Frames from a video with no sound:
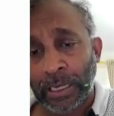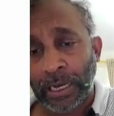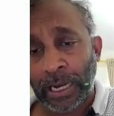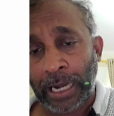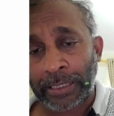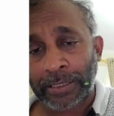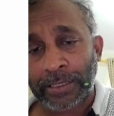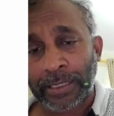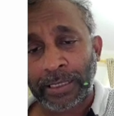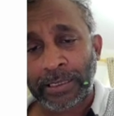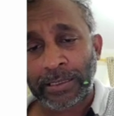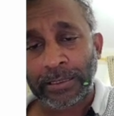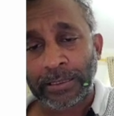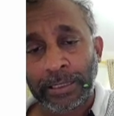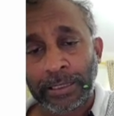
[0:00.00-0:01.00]

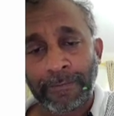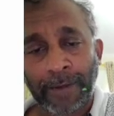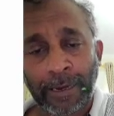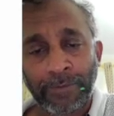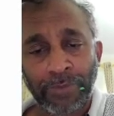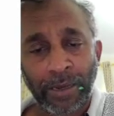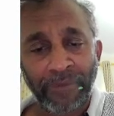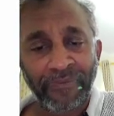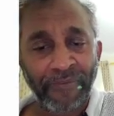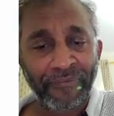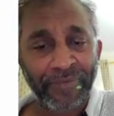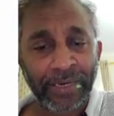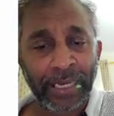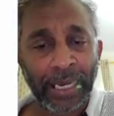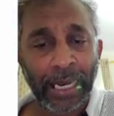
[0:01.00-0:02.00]
100 divided by
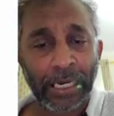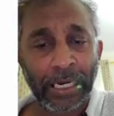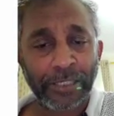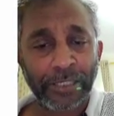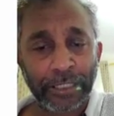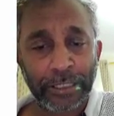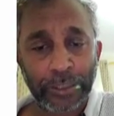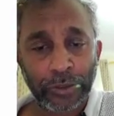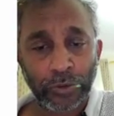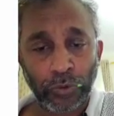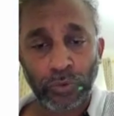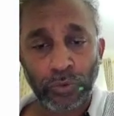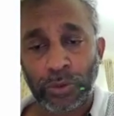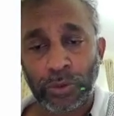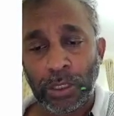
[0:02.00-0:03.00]
50, answer is
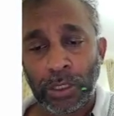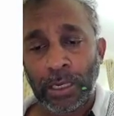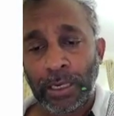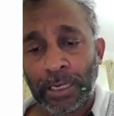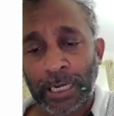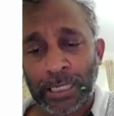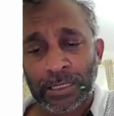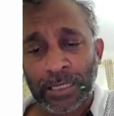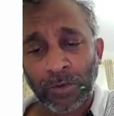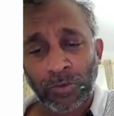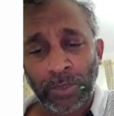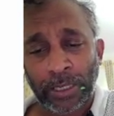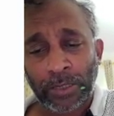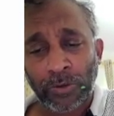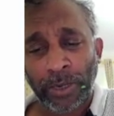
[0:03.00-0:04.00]
2. Let's
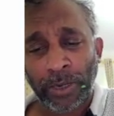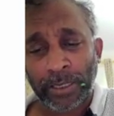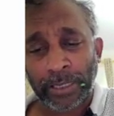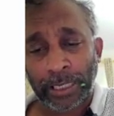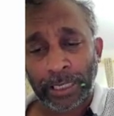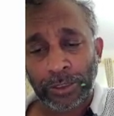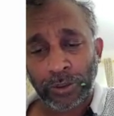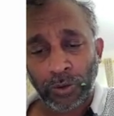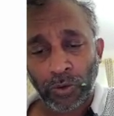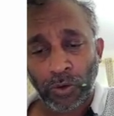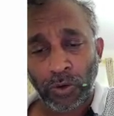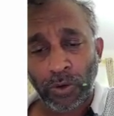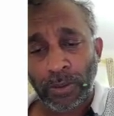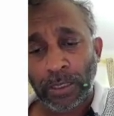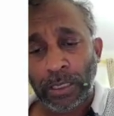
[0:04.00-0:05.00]
calculate quick
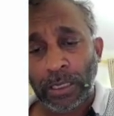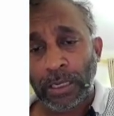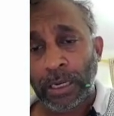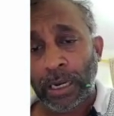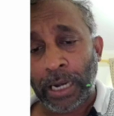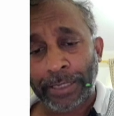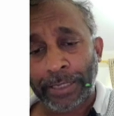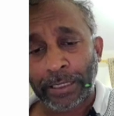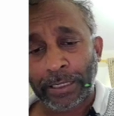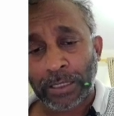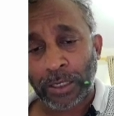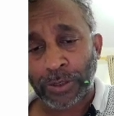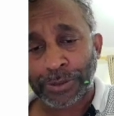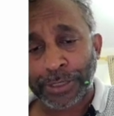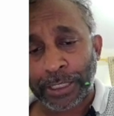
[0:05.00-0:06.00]
ratio.
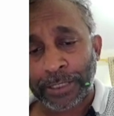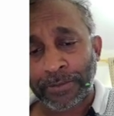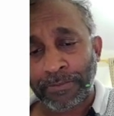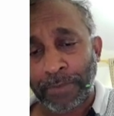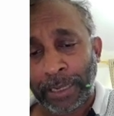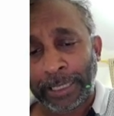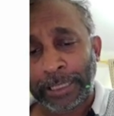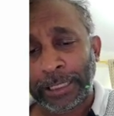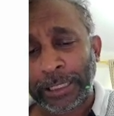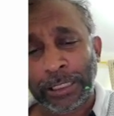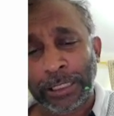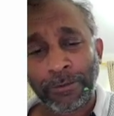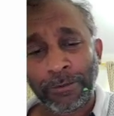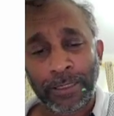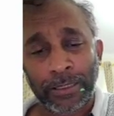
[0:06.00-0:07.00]
100,000 minus
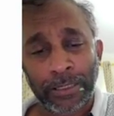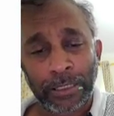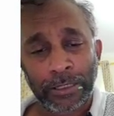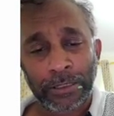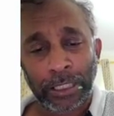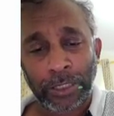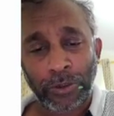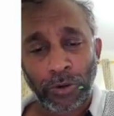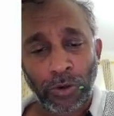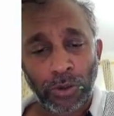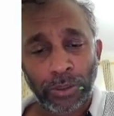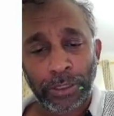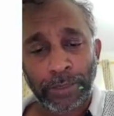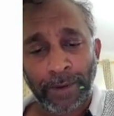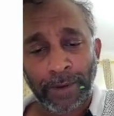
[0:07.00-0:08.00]
inventory
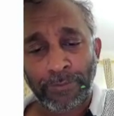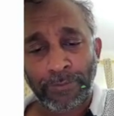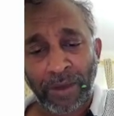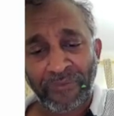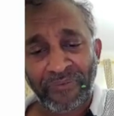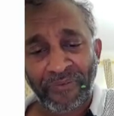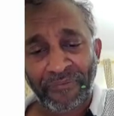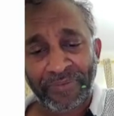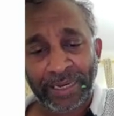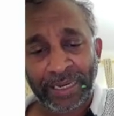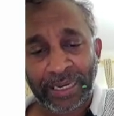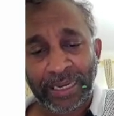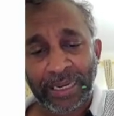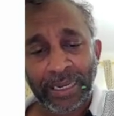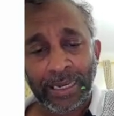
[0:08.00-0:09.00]
0 divided by
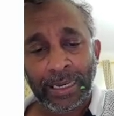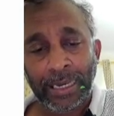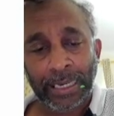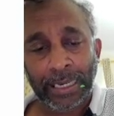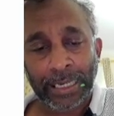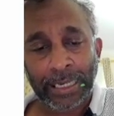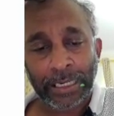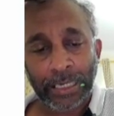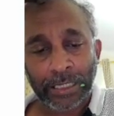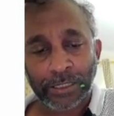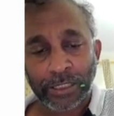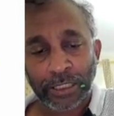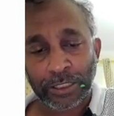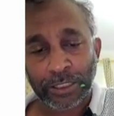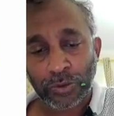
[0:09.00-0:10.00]
50, again
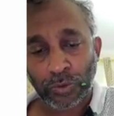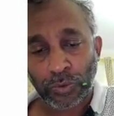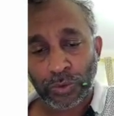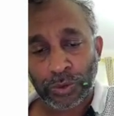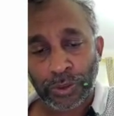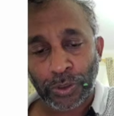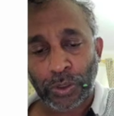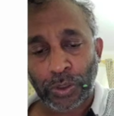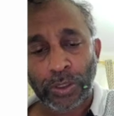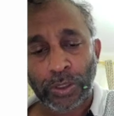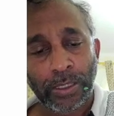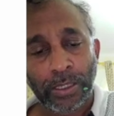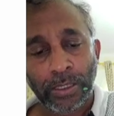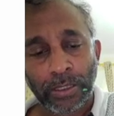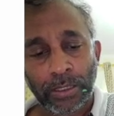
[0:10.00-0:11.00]
answer is 2. So
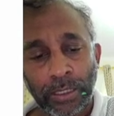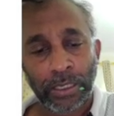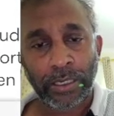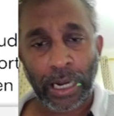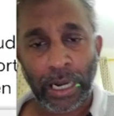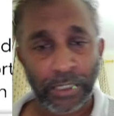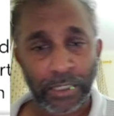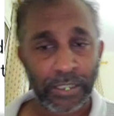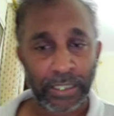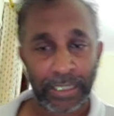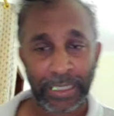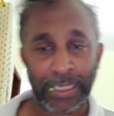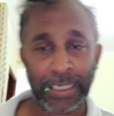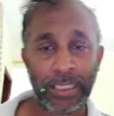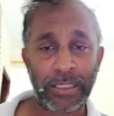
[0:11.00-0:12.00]
here the answer
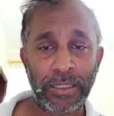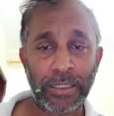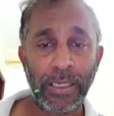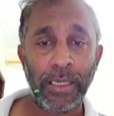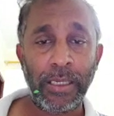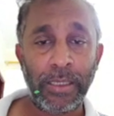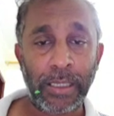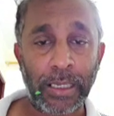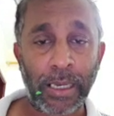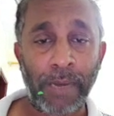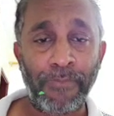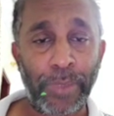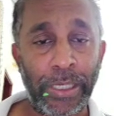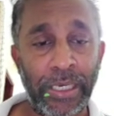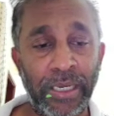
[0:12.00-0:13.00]
is the
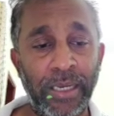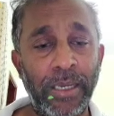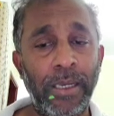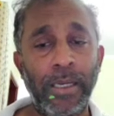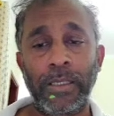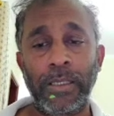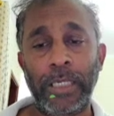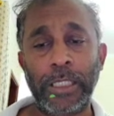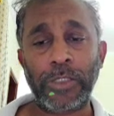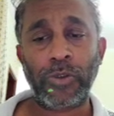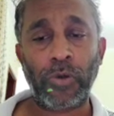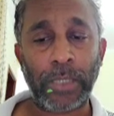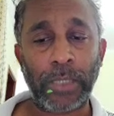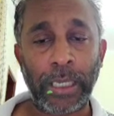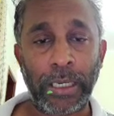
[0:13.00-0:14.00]
company does
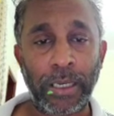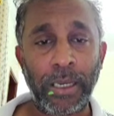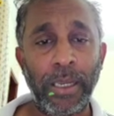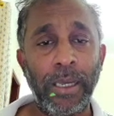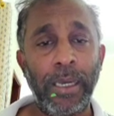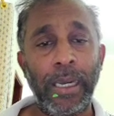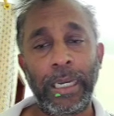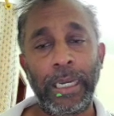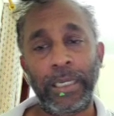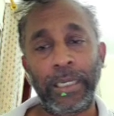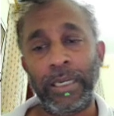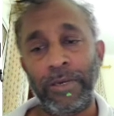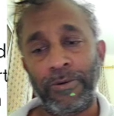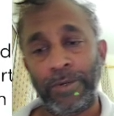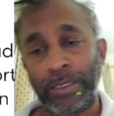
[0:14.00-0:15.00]
not carry
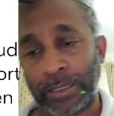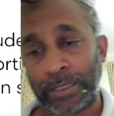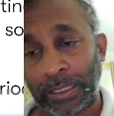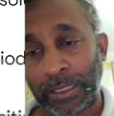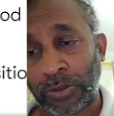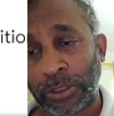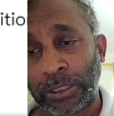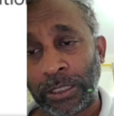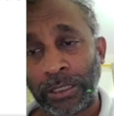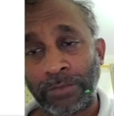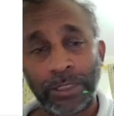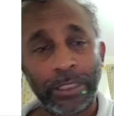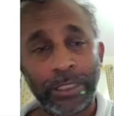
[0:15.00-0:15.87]
any inventory. Question number